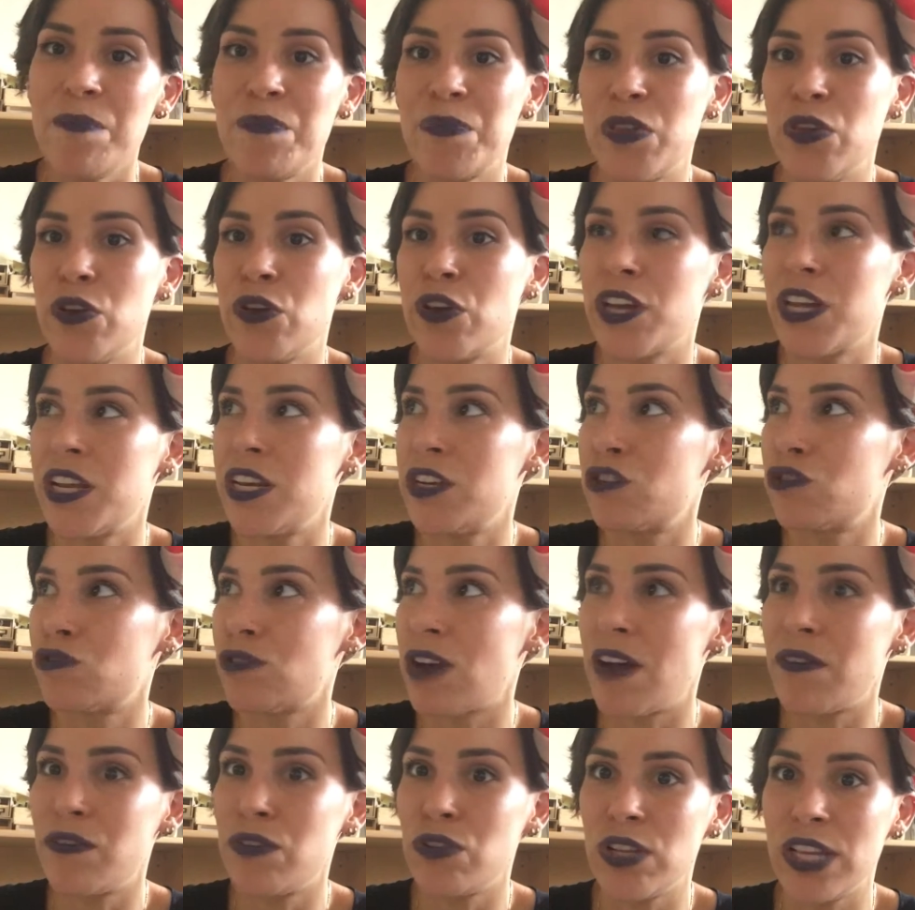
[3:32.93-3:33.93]
You can
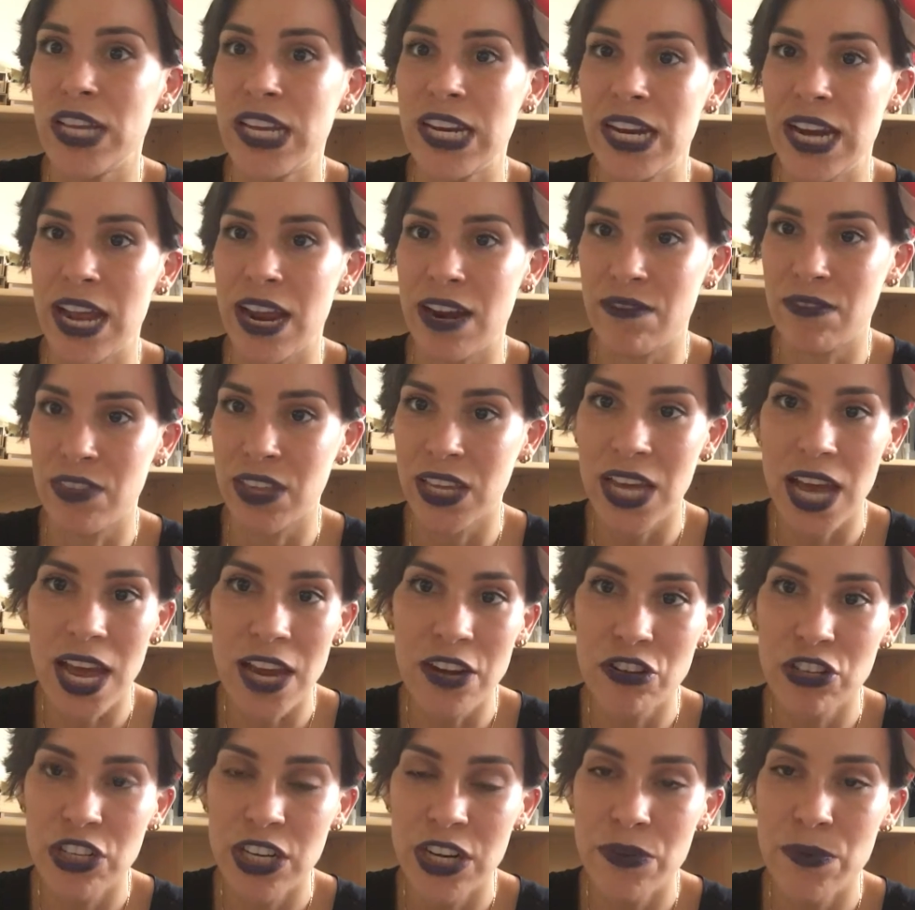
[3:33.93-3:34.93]
travel in and out of the
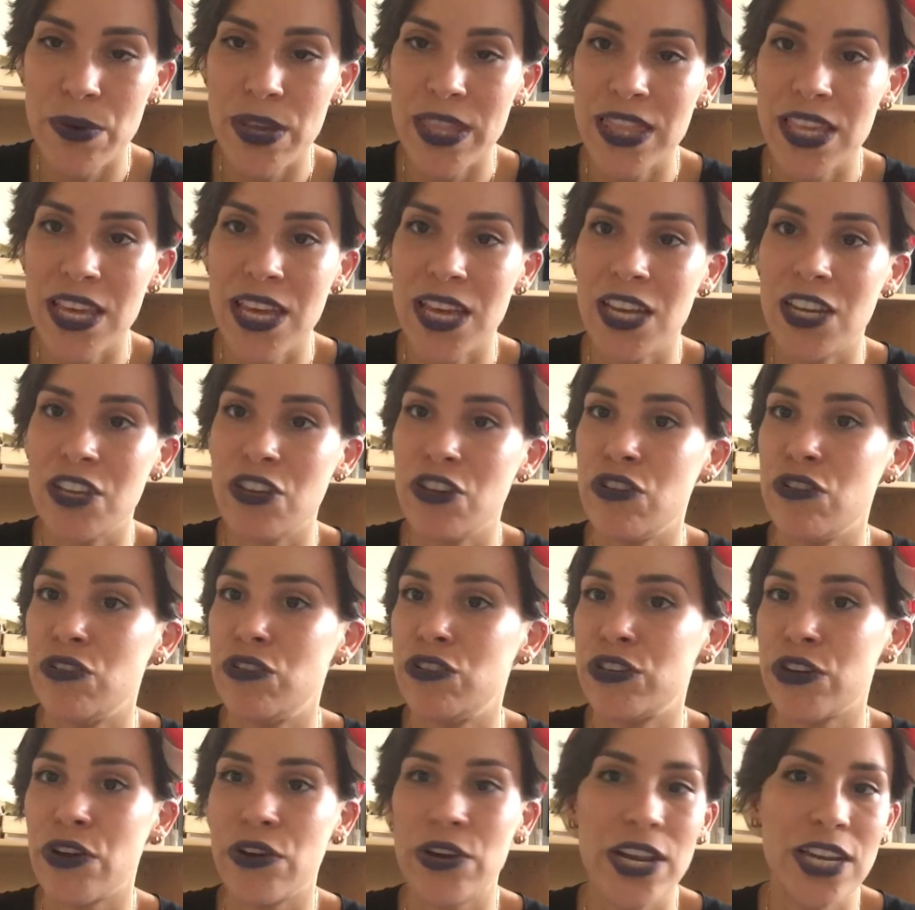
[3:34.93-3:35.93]
country with it. You
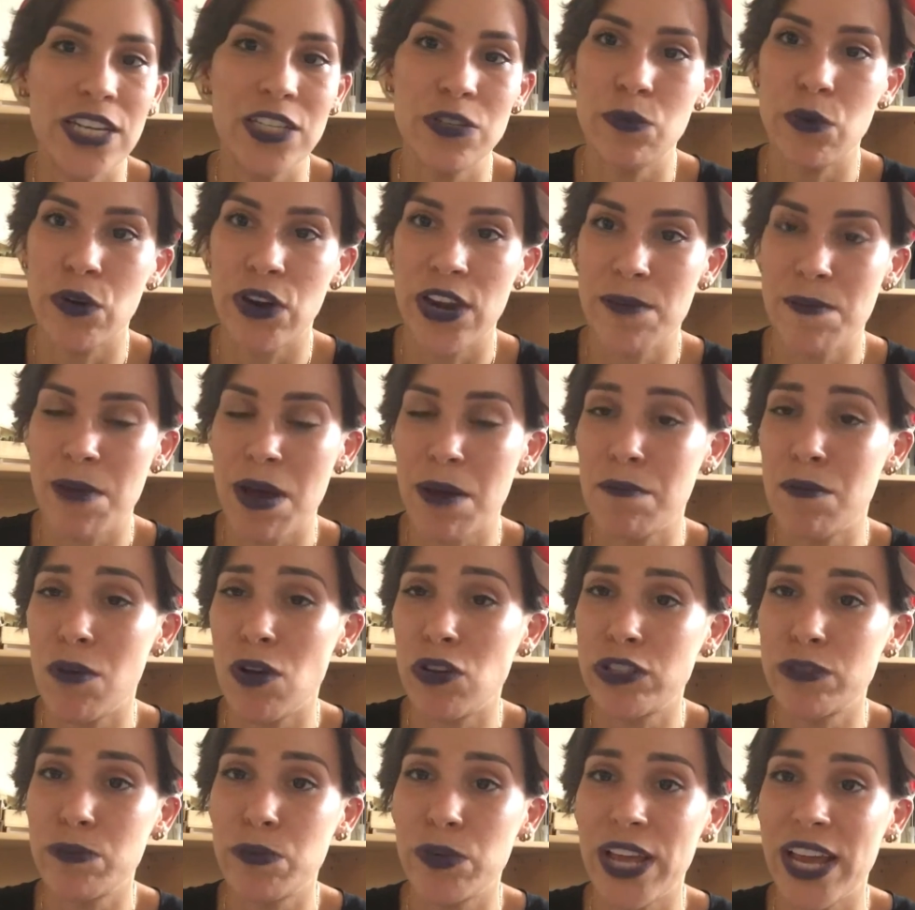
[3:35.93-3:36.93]
don't need to worry about
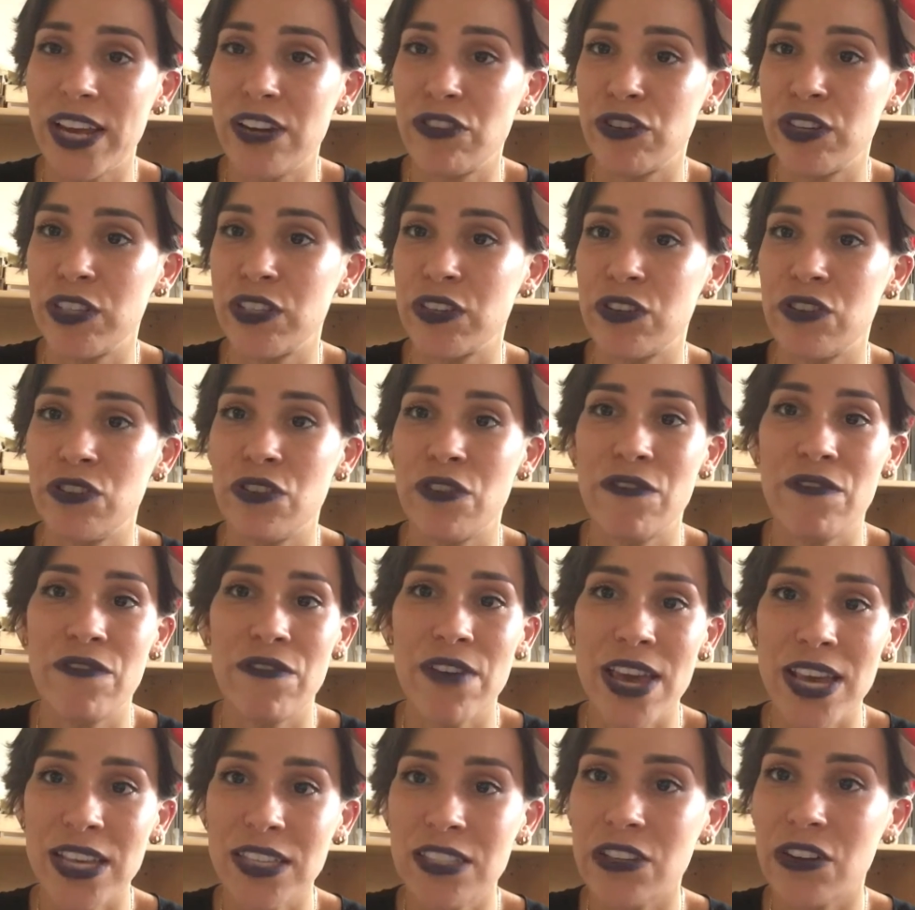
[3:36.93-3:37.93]
multiple entries on your
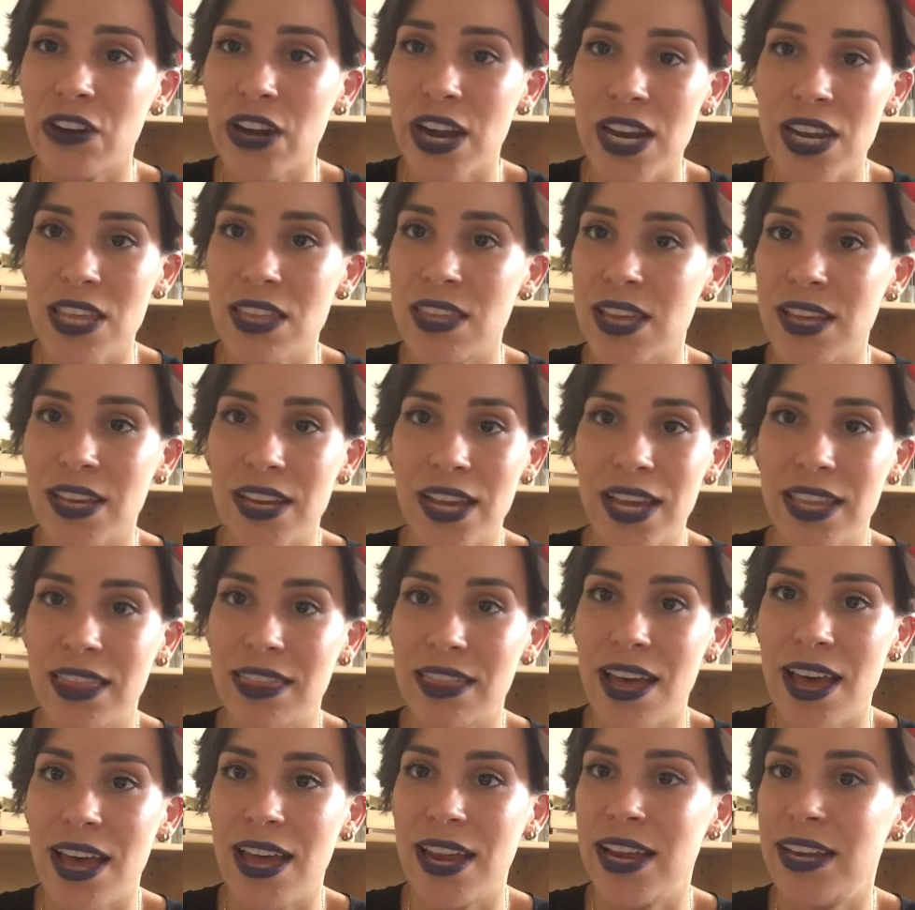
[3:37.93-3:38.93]
visa or anything like
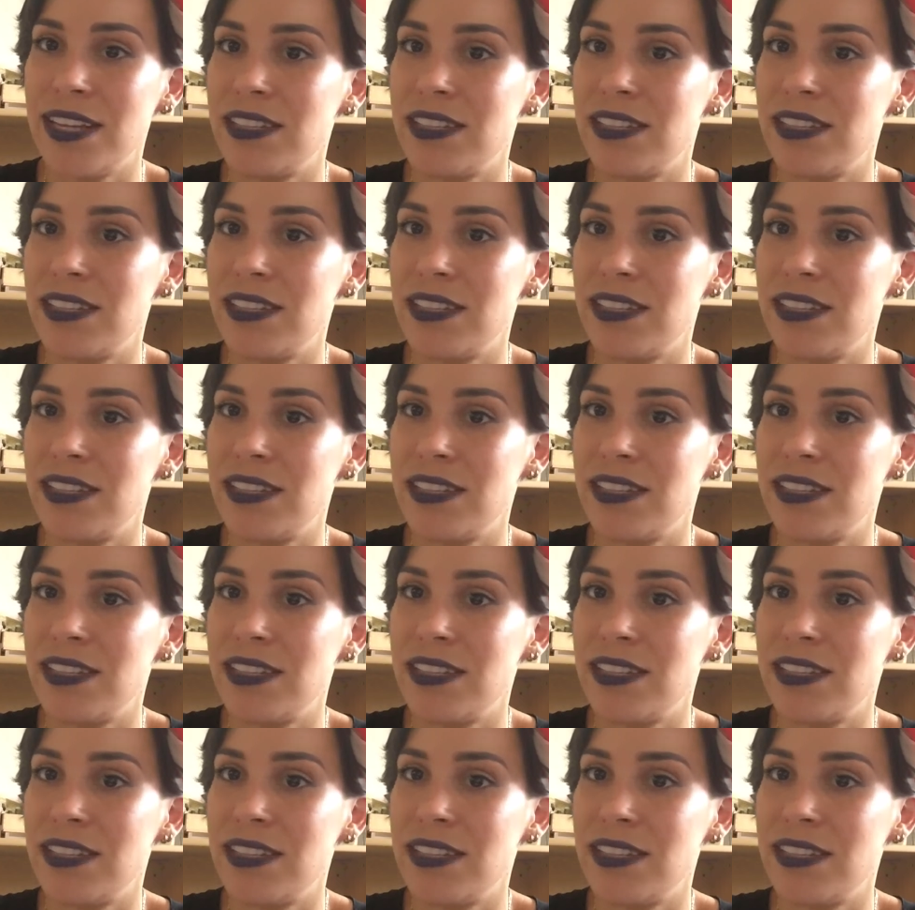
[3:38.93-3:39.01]
that.